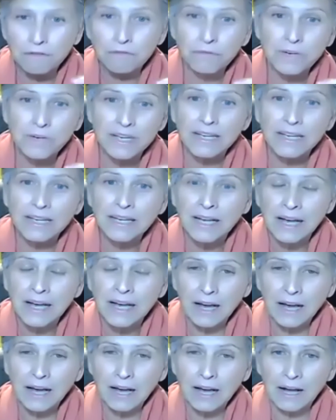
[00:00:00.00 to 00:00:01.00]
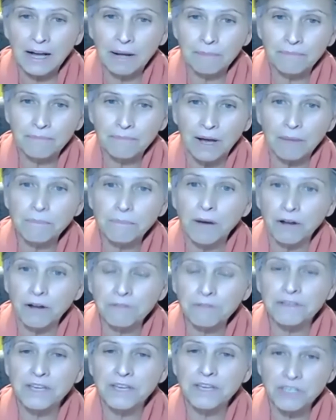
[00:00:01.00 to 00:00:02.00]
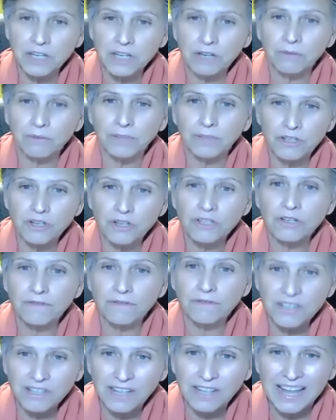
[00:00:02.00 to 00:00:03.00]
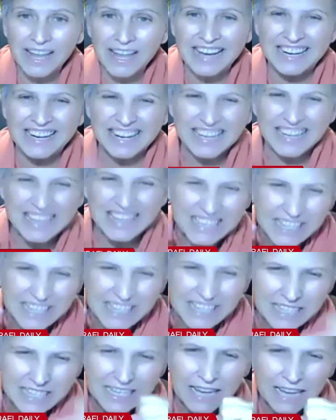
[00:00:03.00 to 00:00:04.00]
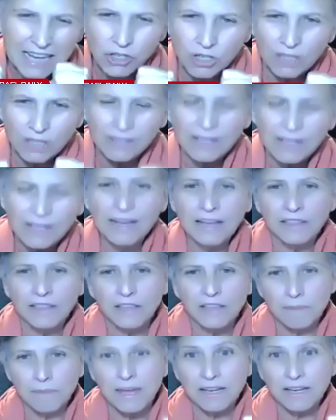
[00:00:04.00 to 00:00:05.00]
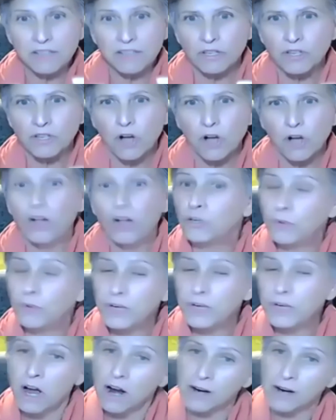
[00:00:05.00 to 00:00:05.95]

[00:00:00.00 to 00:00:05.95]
three monotheistic religions of this land. And he's the connection that makes us all who we